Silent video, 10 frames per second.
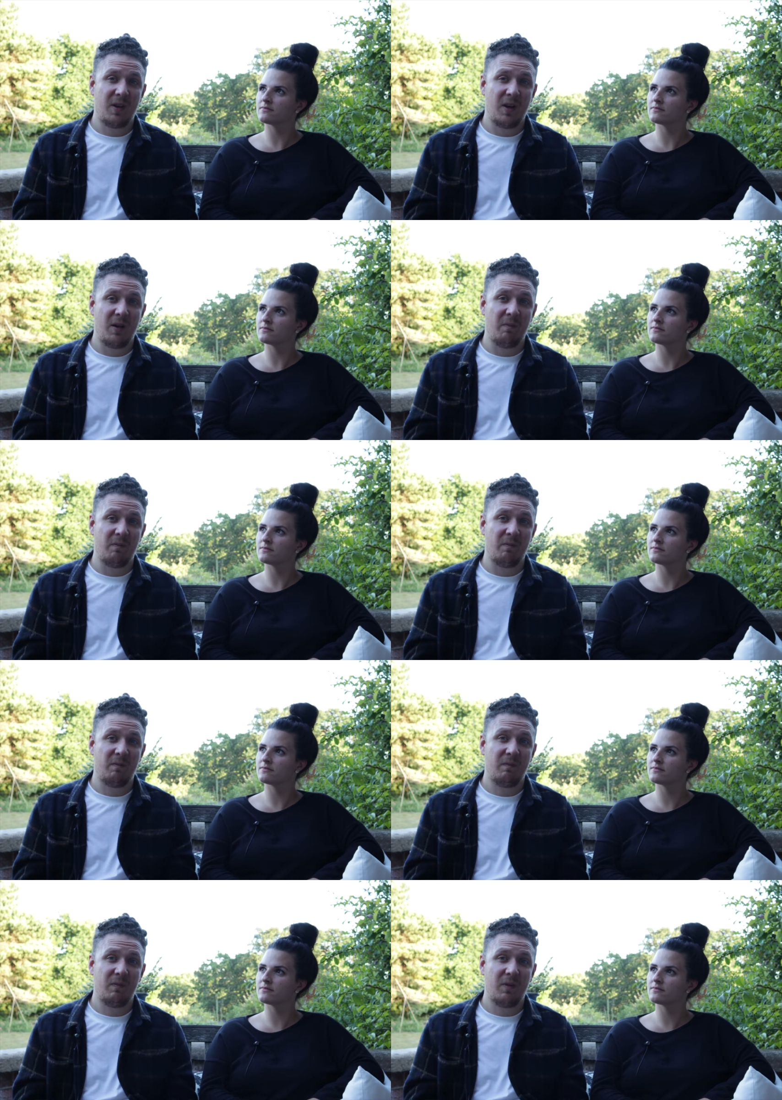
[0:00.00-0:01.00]
Speaker 1: Um,
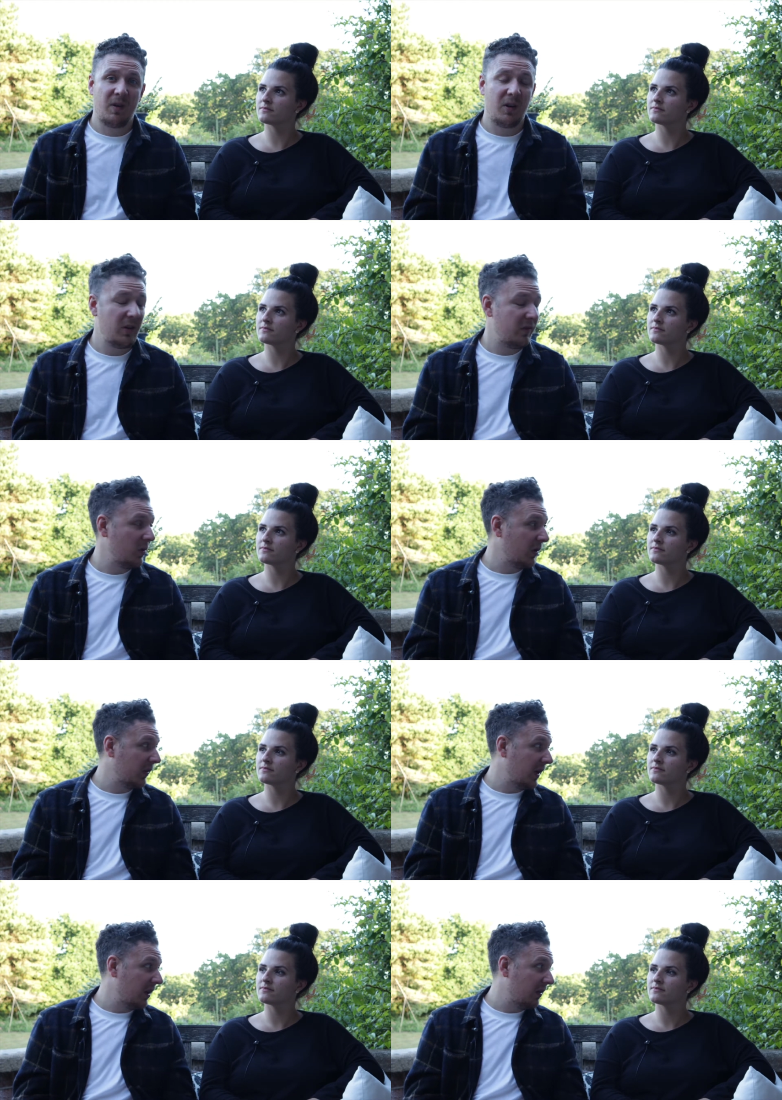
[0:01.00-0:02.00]
I don't know if you want to
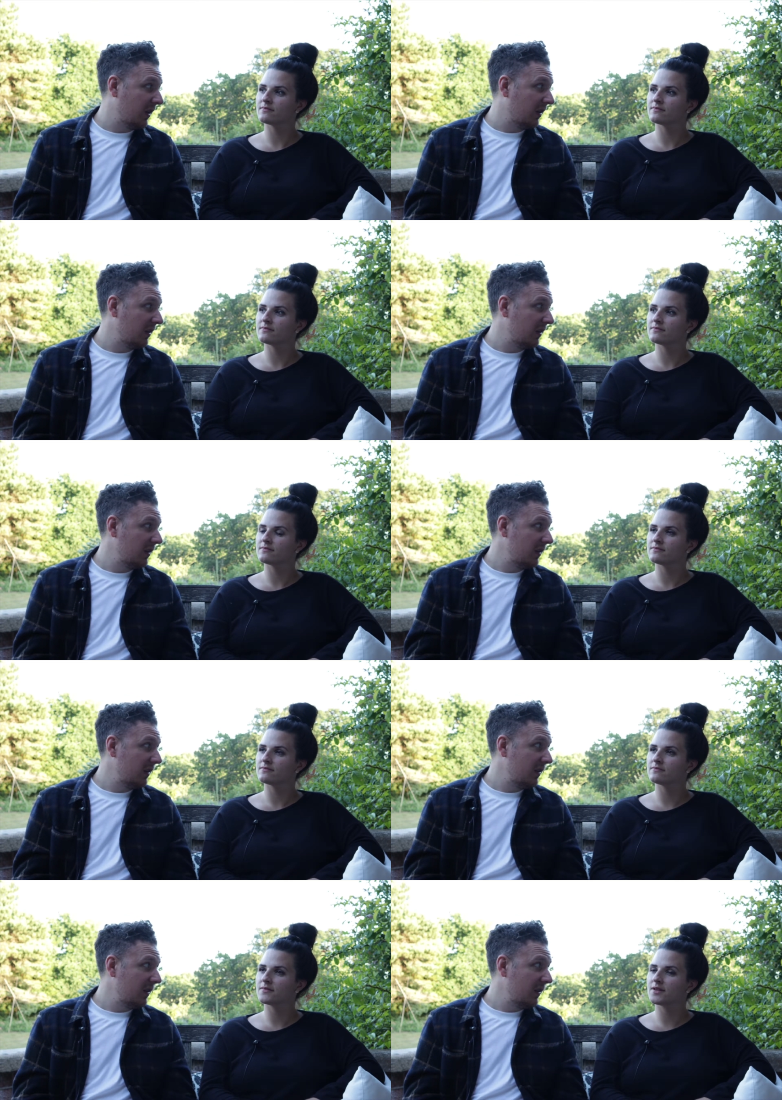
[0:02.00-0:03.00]
say anything.
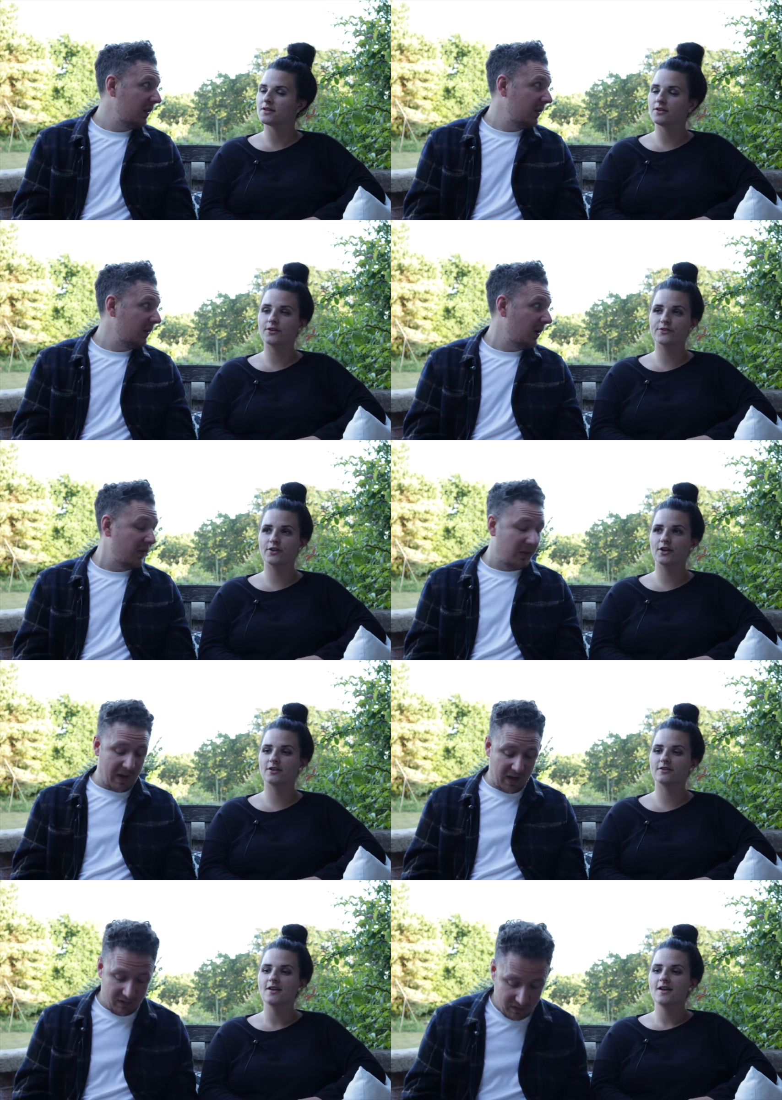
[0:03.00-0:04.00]
That's off good. the
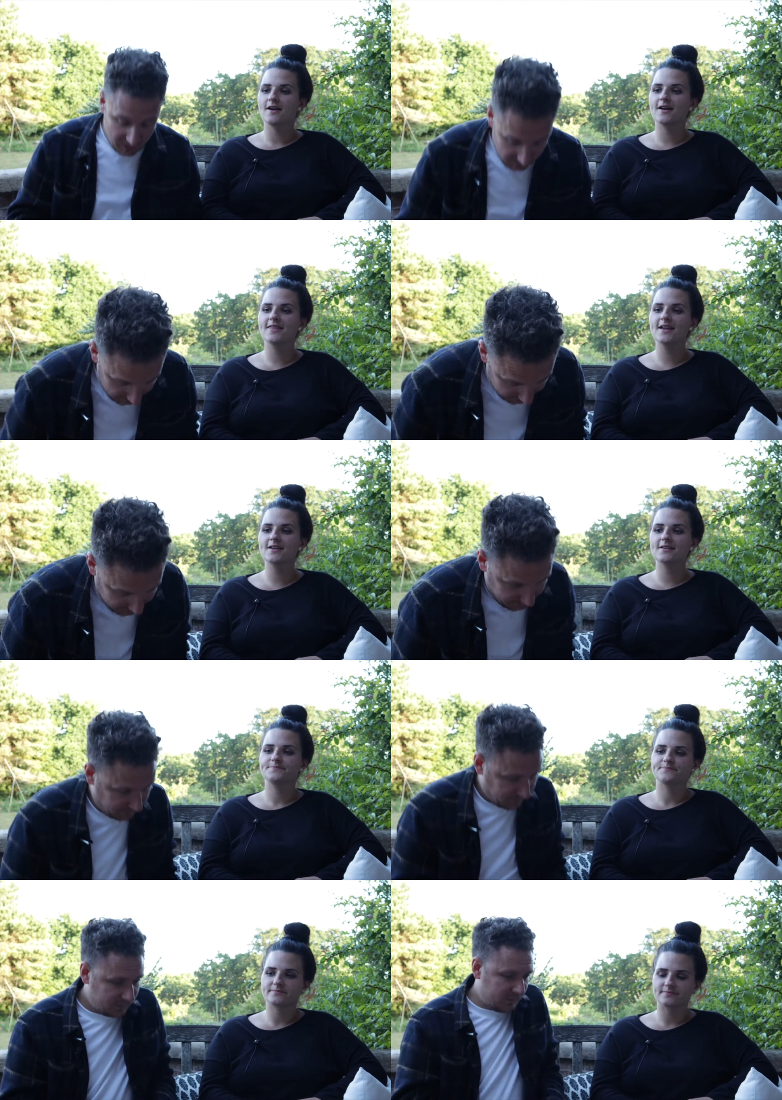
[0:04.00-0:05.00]
back of that. I
Speaker 2: think
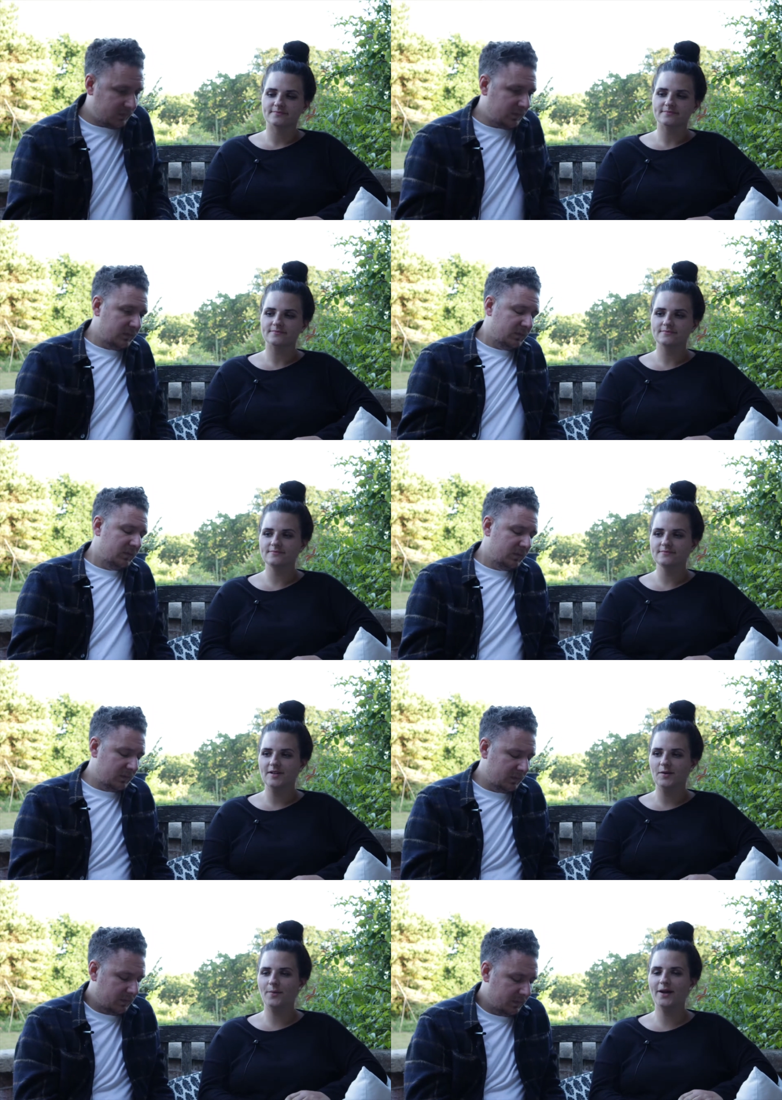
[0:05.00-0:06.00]

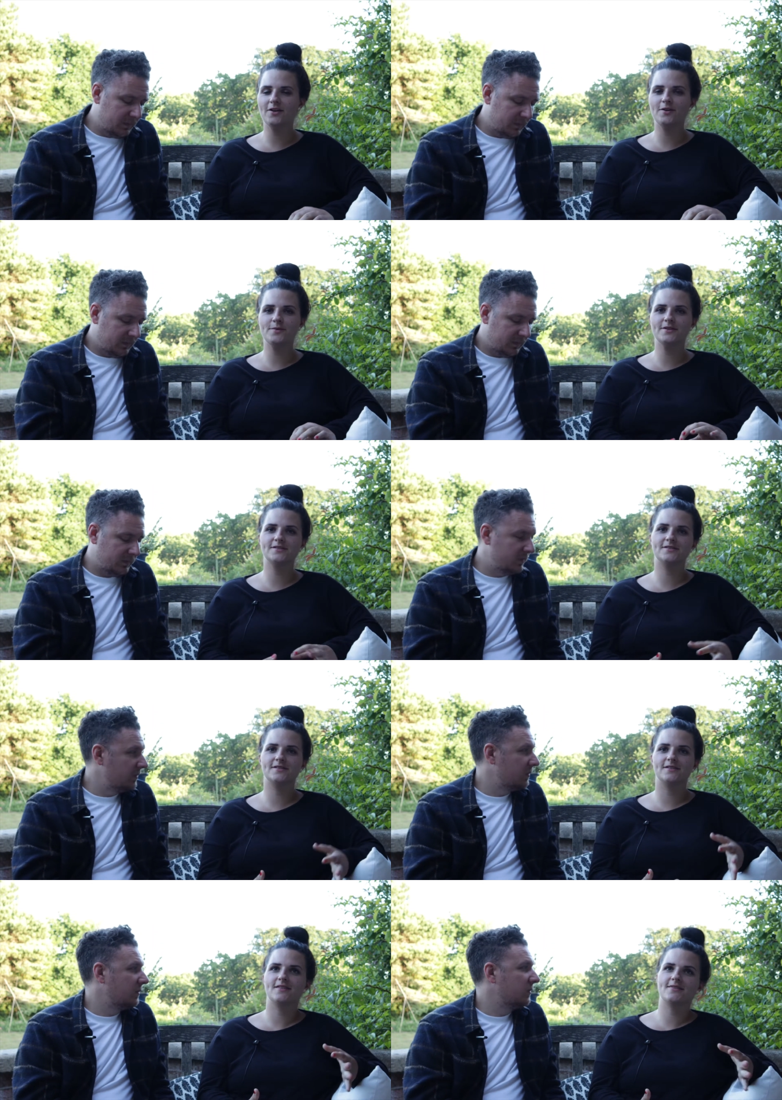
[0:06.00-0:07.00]
when I
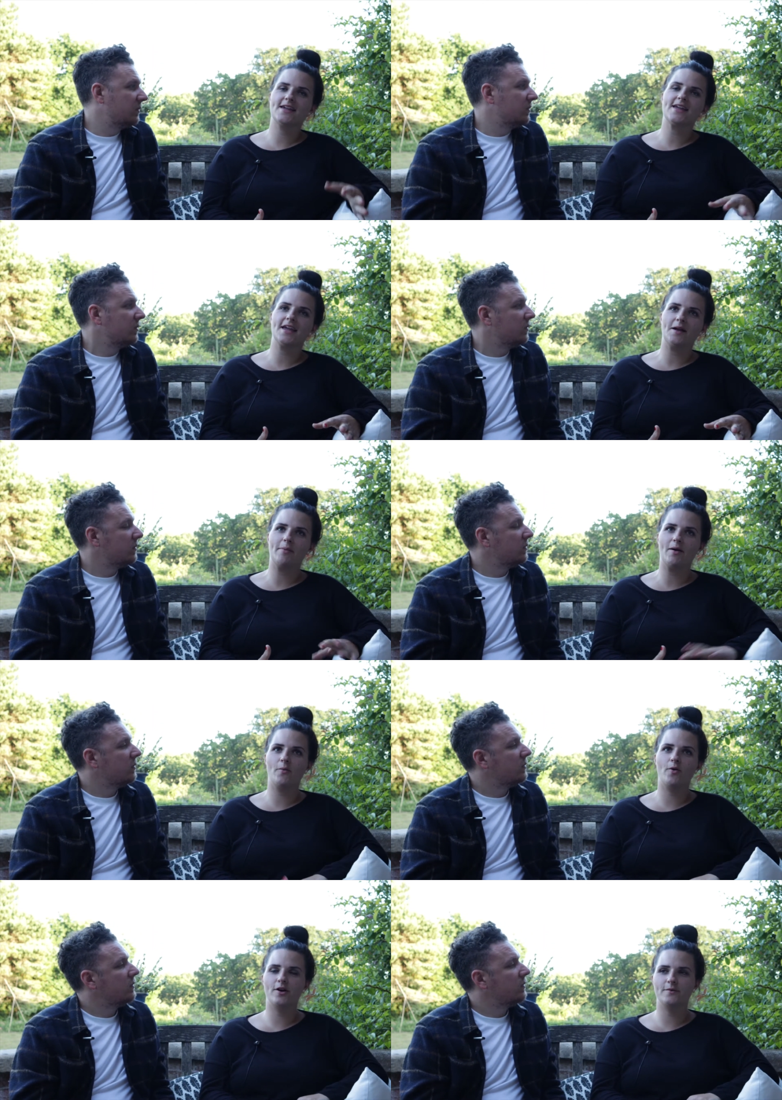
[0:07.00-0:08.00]
was thinking
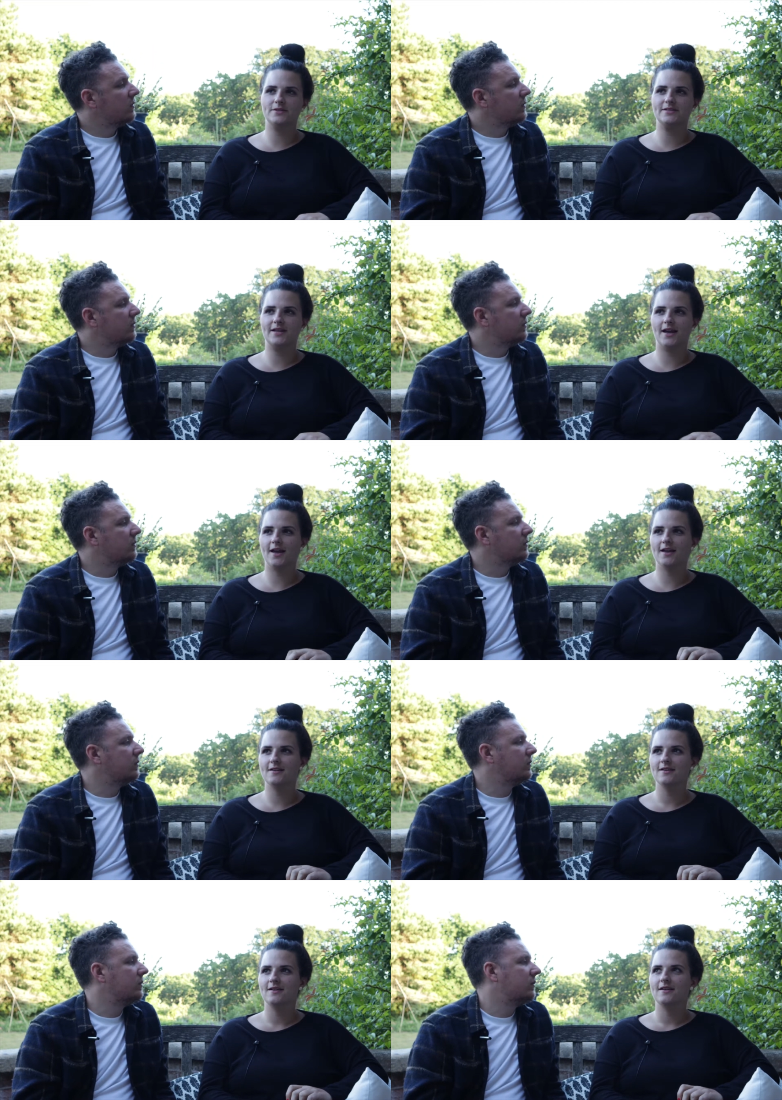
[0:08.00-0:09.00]
about what I would say,
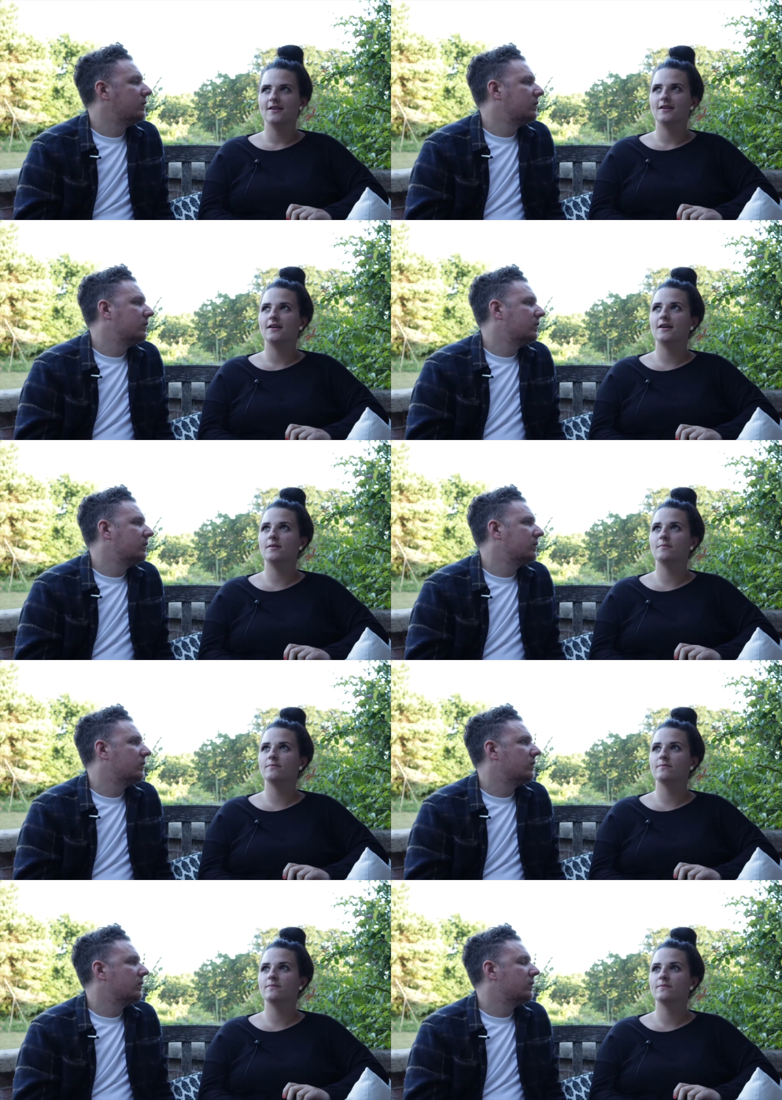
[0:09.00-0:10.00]
um,